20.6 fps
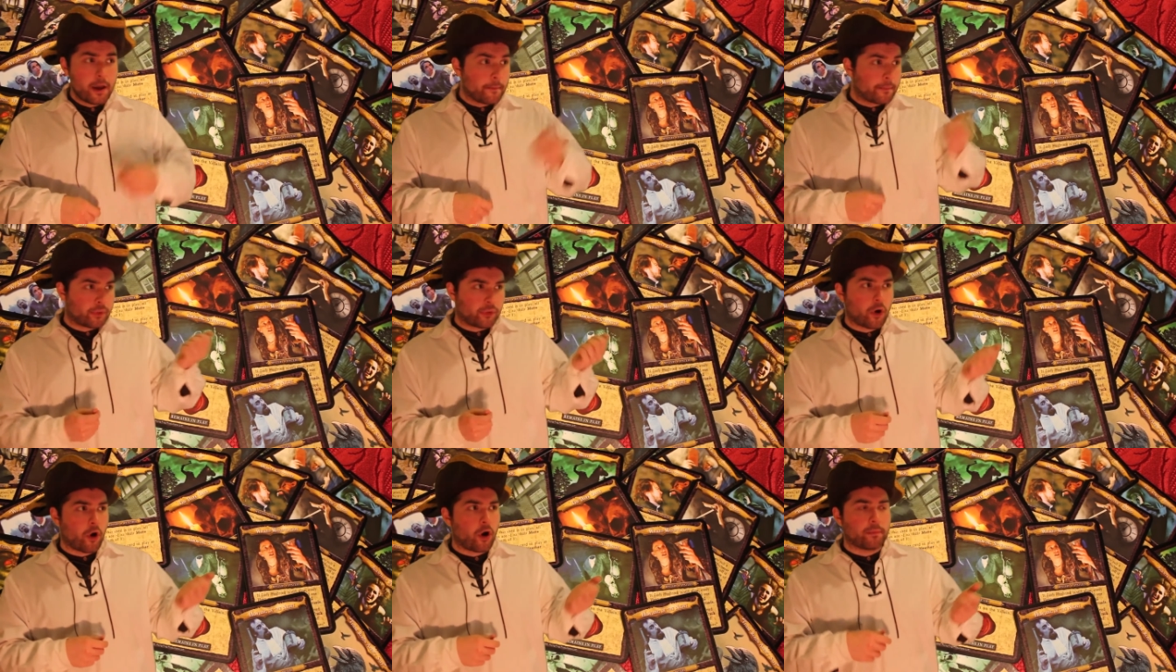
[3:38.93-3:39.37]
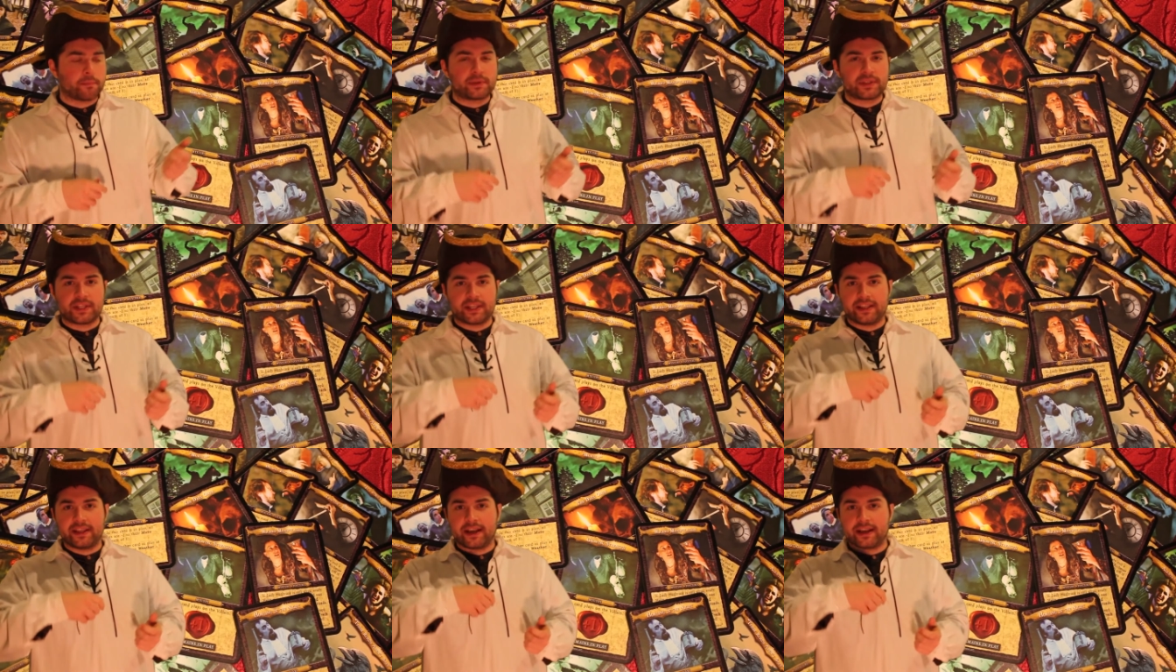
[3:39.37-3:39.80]

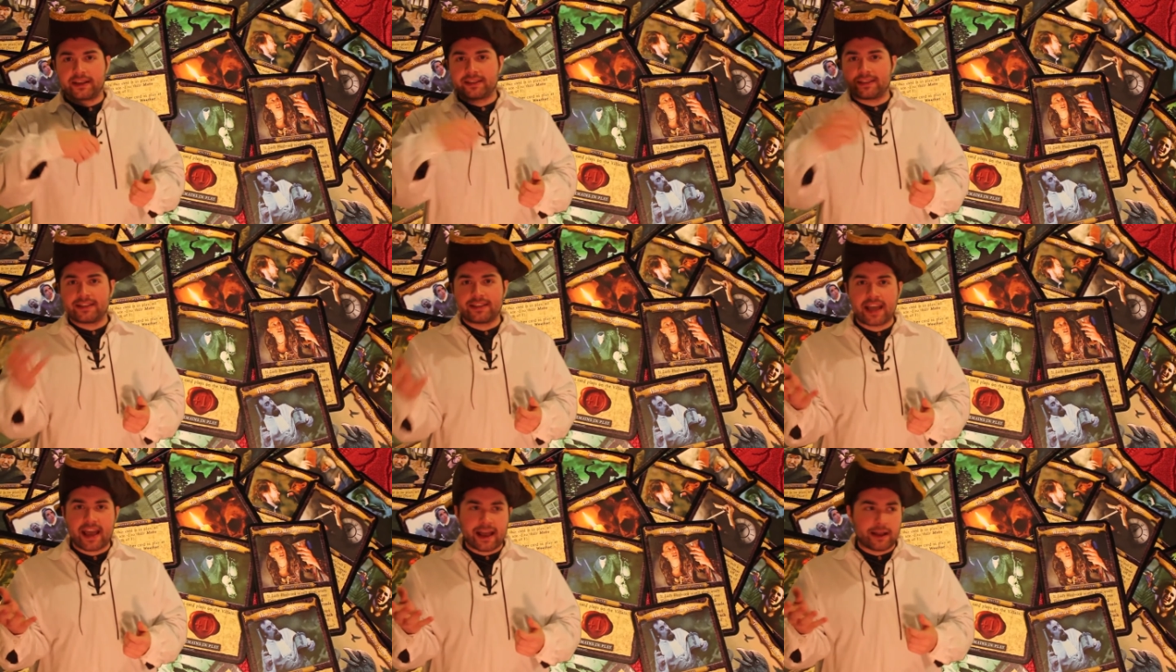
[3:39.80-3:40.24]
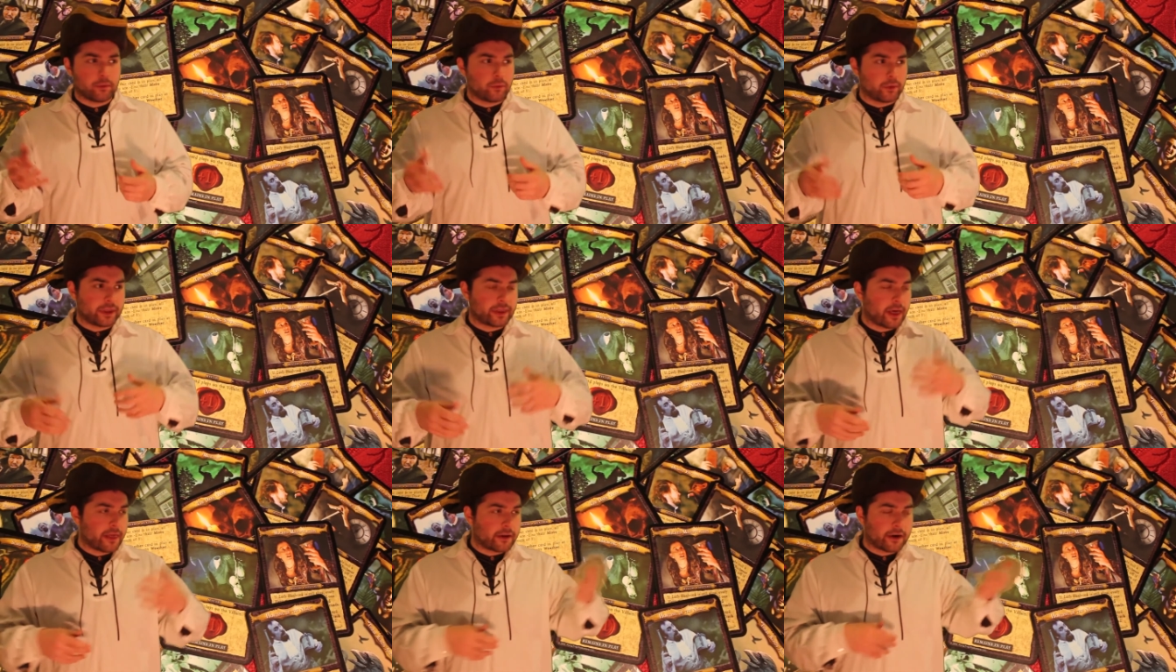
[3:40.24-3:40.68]
props and a set
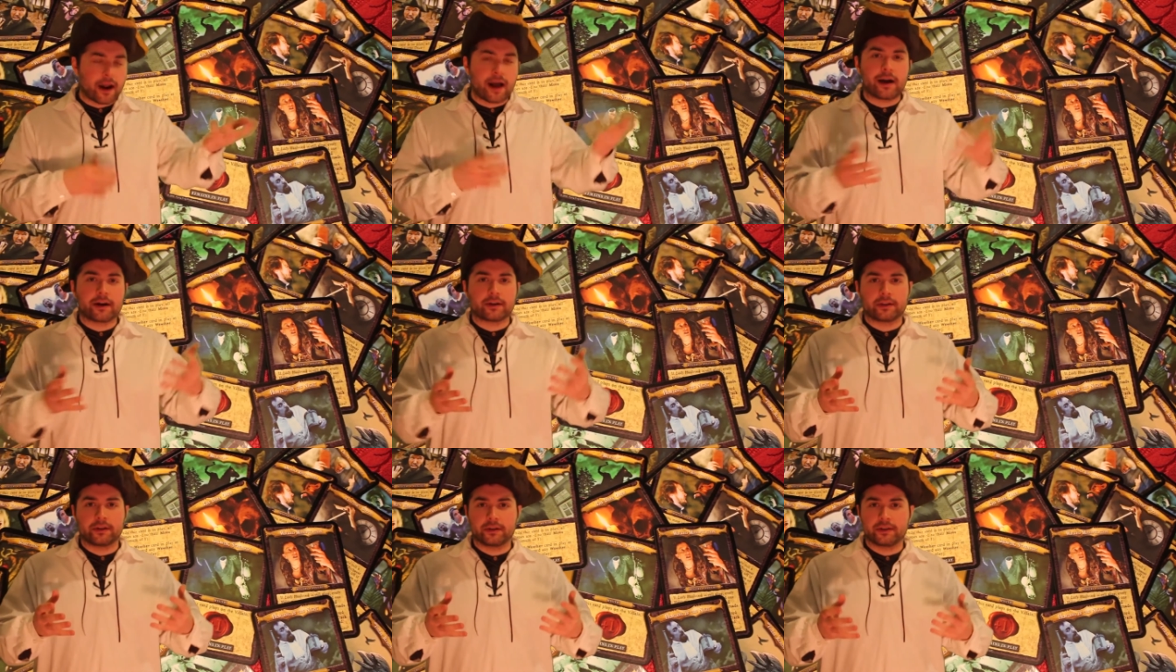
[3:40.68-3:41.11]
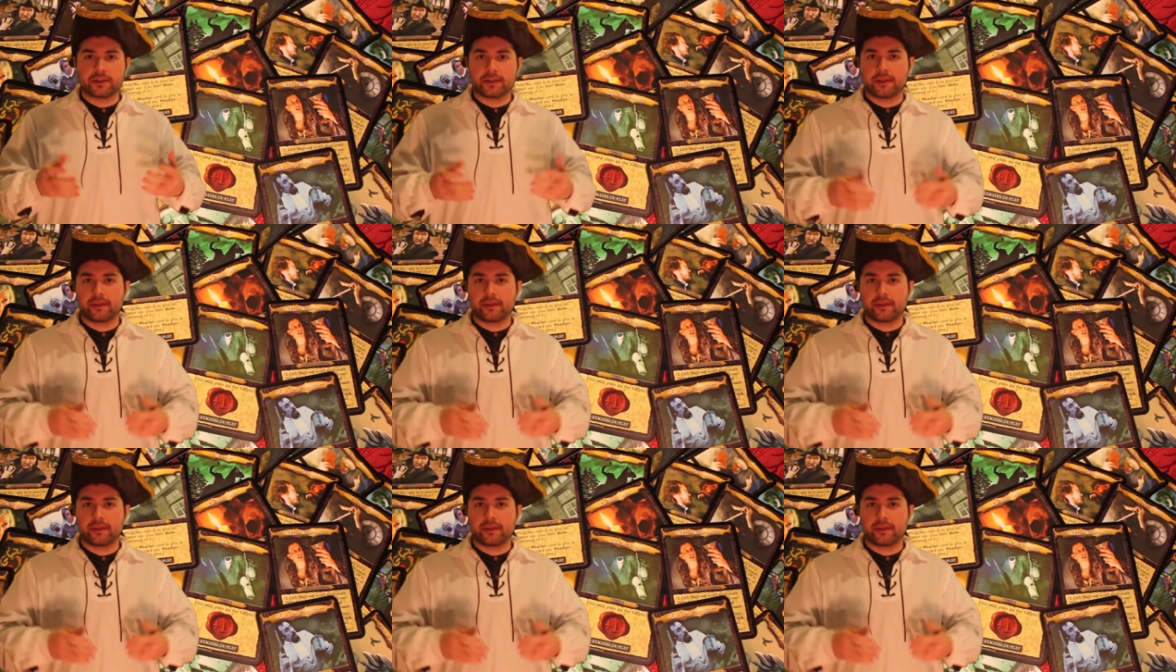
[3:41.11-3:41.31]
with other actors